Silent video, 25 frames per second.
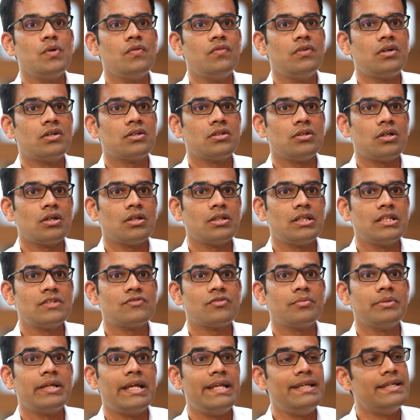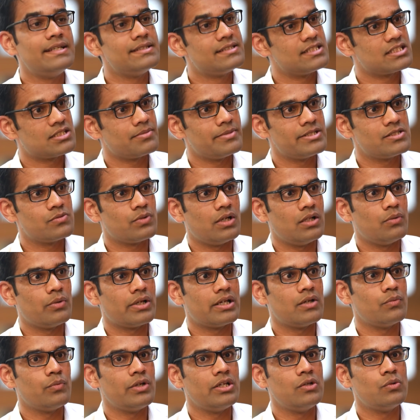we've learned a lot of things from the Indian system as well,
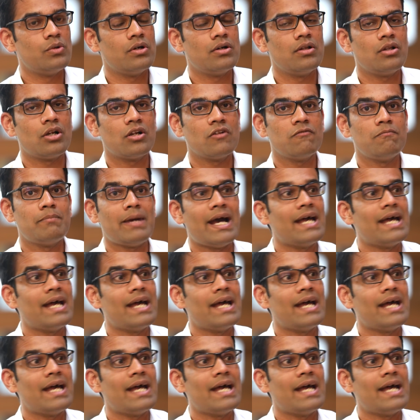wherein we do a lot of